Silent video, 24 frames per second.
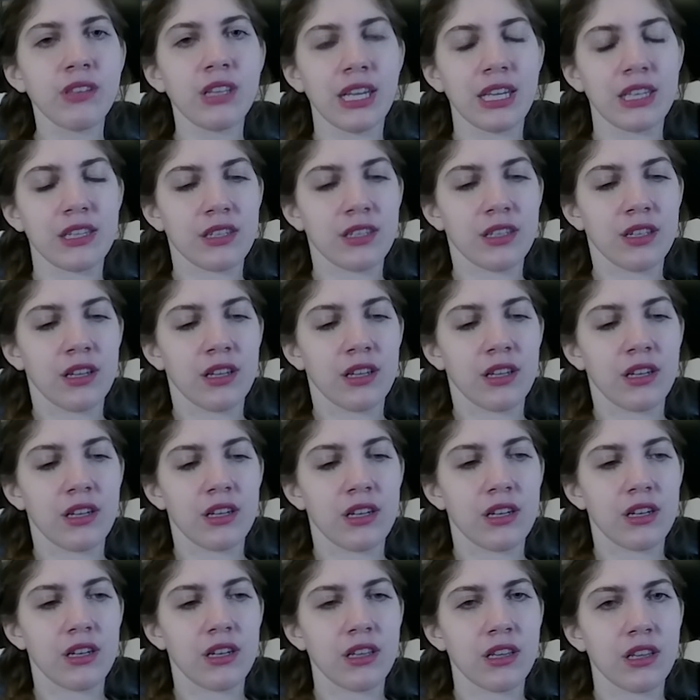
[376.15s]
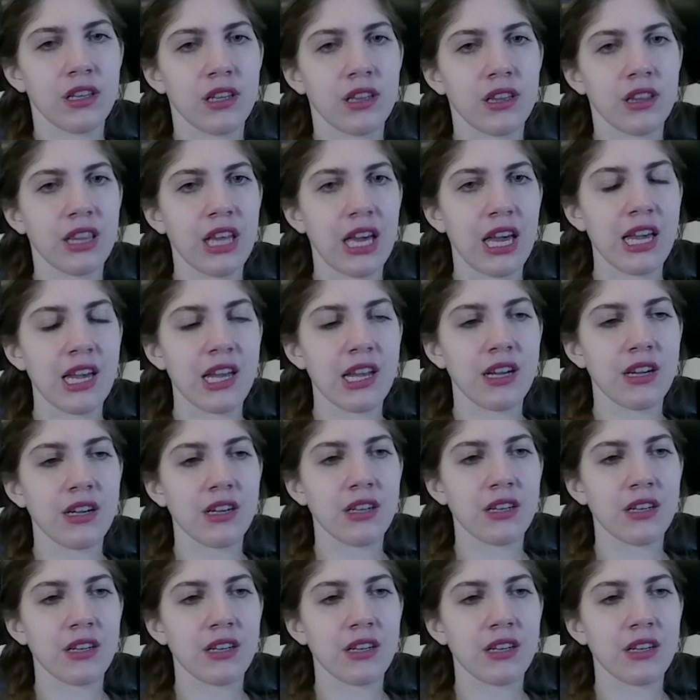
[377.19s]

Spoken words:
like they